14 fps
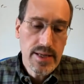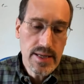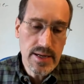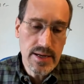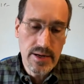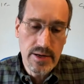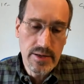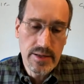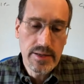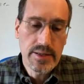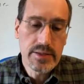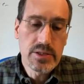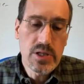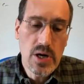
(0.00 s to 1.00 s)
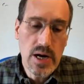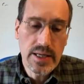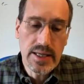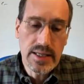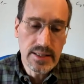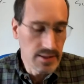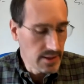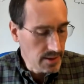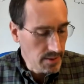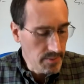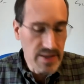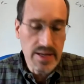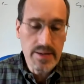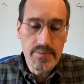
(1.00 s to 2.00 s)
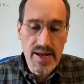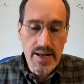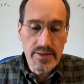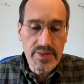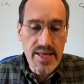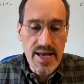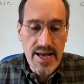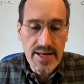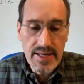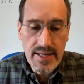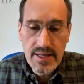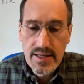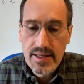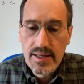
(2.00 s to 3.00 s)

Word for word: here and talking a little bit about that.